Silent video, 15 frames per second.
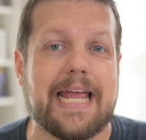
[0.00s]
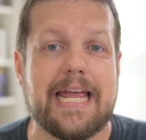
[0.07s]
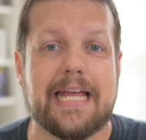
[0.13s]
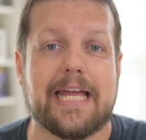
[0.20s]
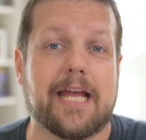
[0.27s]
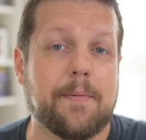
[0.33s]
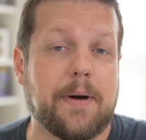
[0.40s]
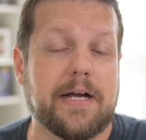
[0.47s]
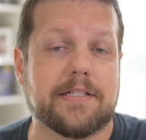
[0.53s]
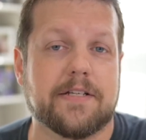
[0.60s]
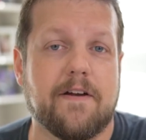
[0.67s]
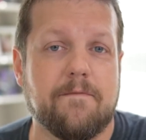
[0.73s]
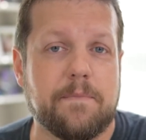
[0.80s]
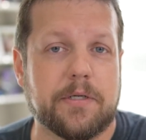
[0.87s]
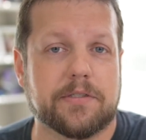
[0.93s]
8 GB
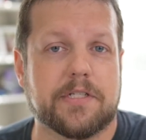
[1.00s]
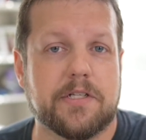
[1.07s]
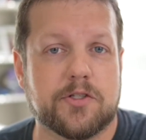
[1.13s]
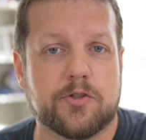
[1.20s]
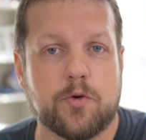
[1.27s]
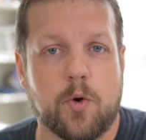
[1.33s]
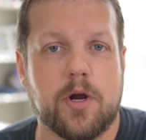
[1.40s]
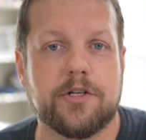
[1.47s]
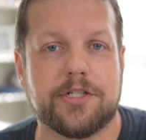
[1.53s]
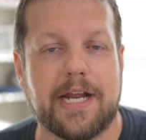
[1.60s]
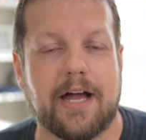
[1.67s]
of built-in storage.